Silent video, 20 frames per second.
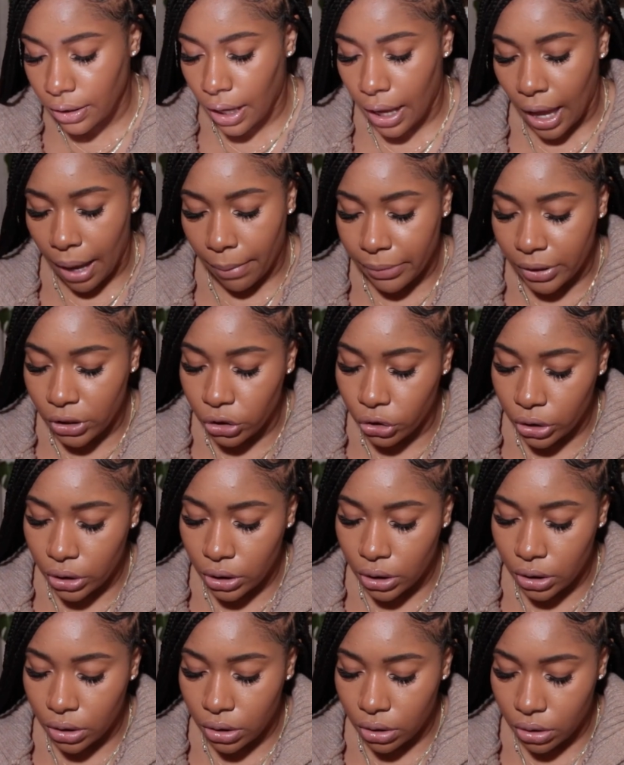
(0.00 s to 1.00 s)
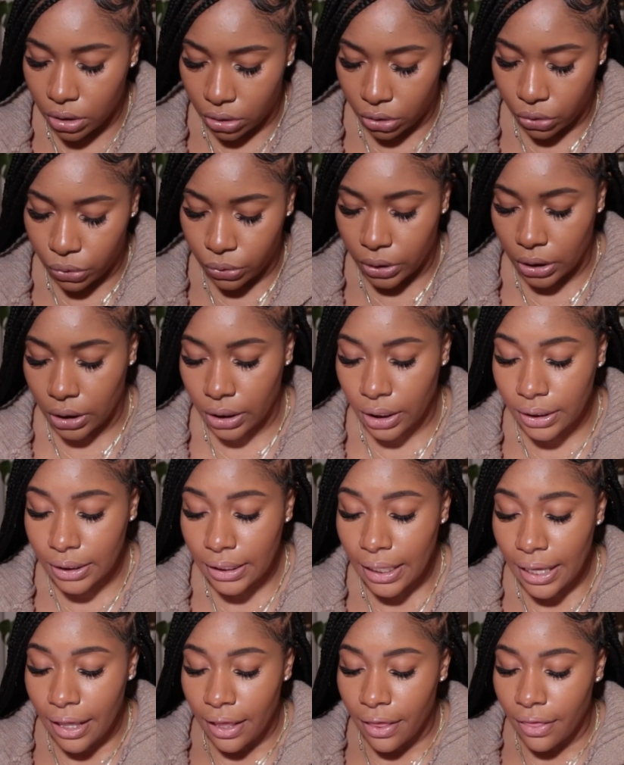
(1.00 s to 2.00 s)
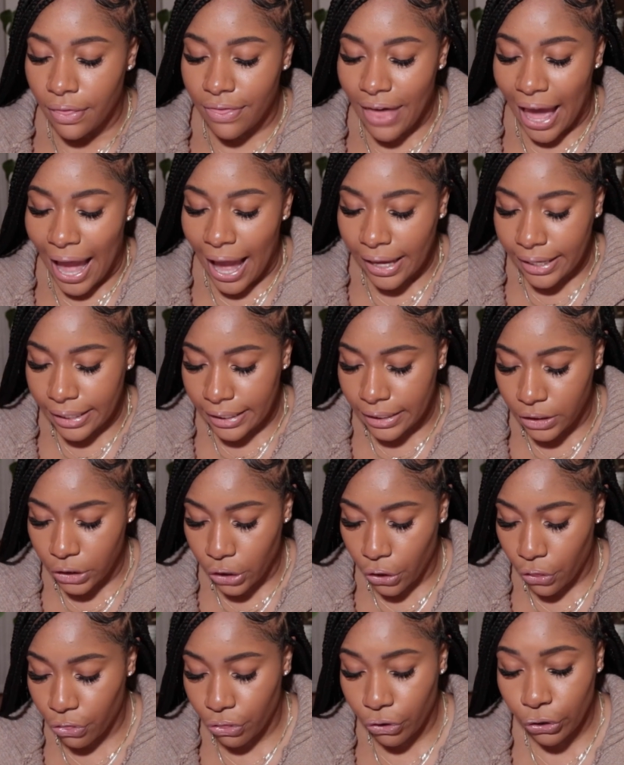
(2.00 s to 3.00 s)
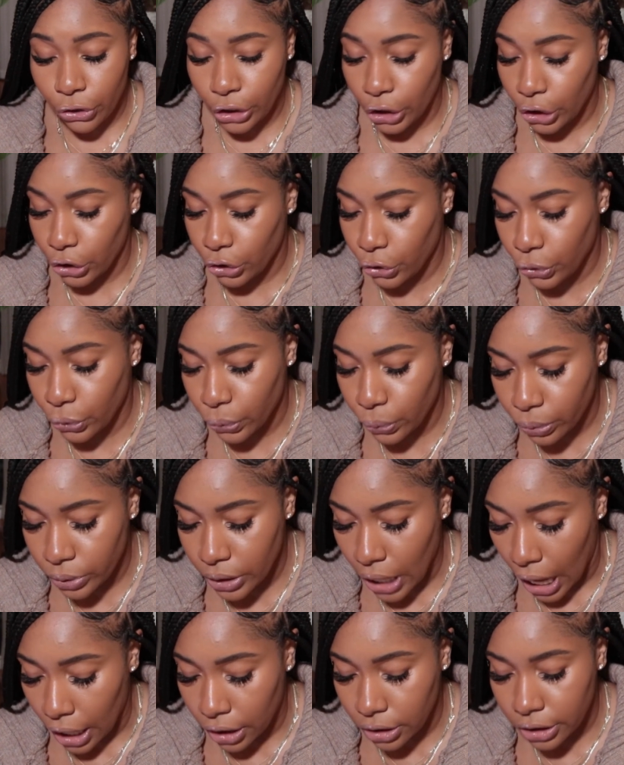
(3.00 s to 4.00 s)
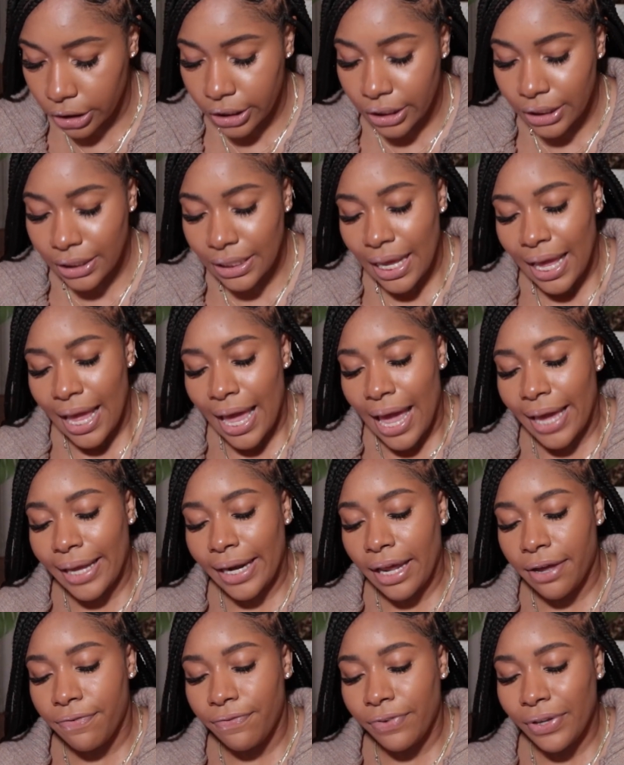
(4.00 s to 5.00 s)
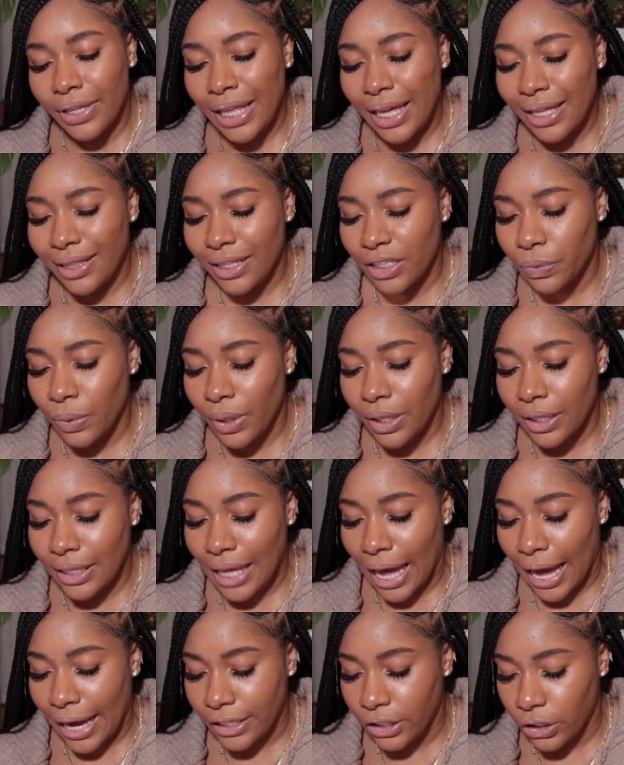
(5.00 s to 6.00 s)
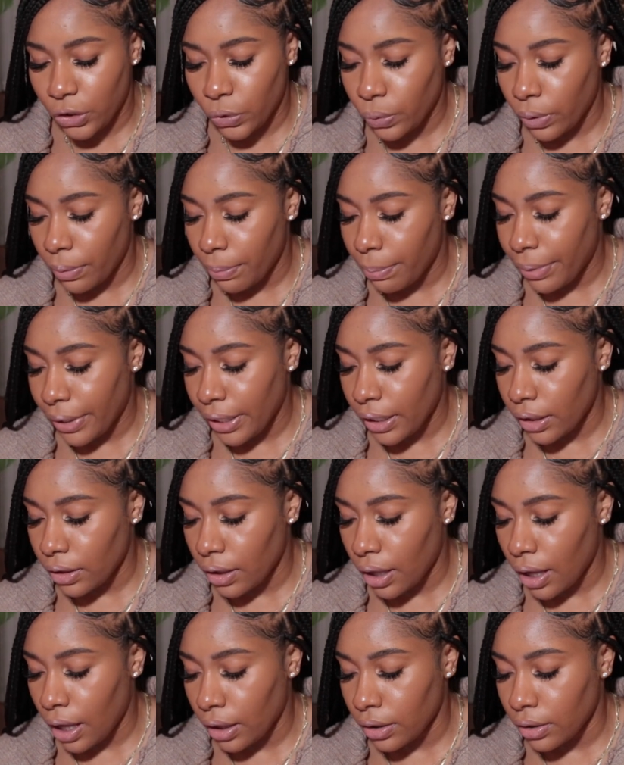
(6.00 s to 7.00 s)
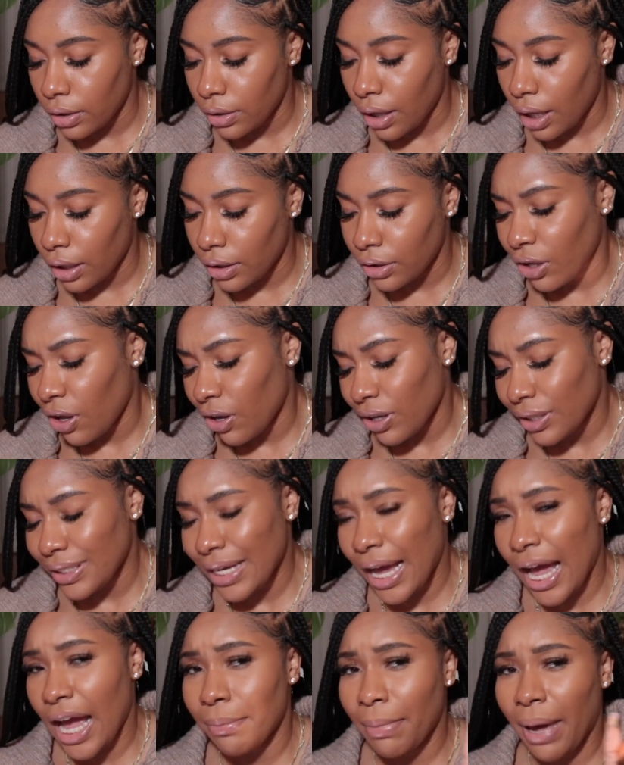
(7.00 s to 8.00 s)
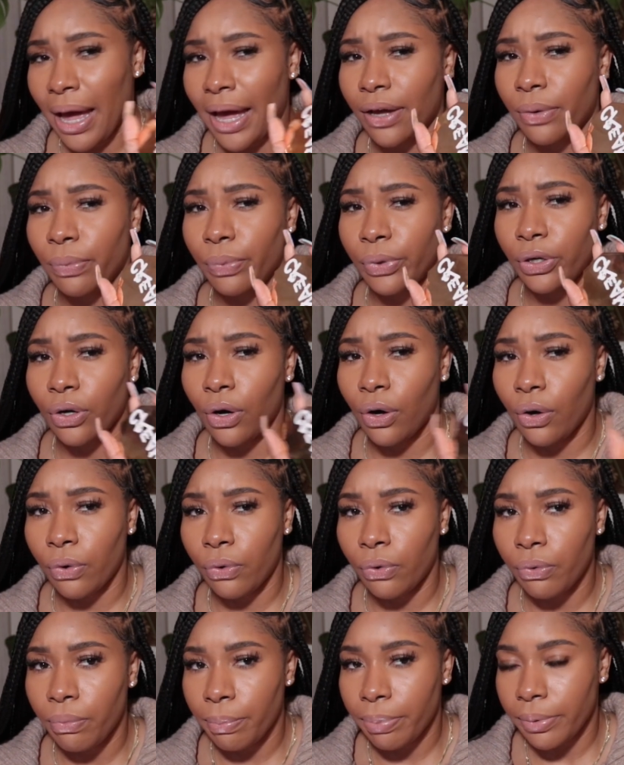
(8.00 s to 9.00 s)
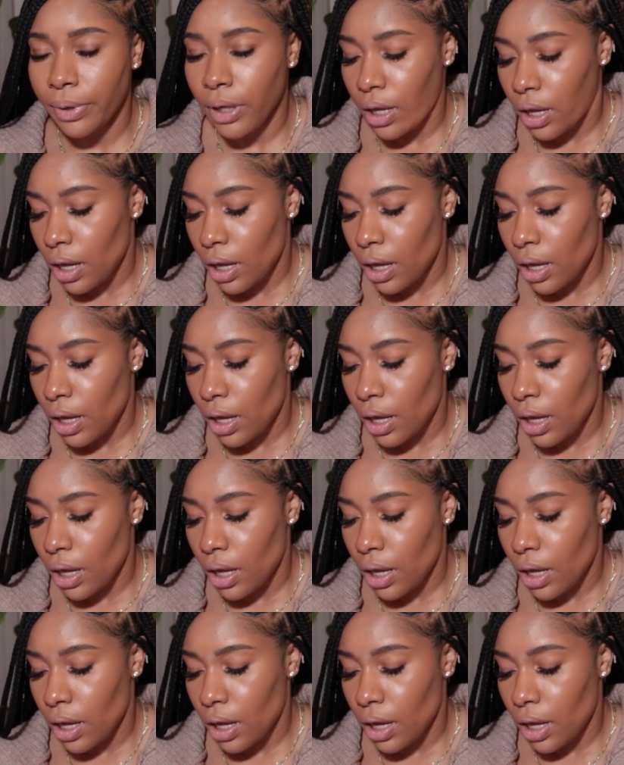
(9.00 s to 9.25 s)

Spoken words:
I'm interested in using this. That is $32, and I feel like this will last you a long time, I would hope,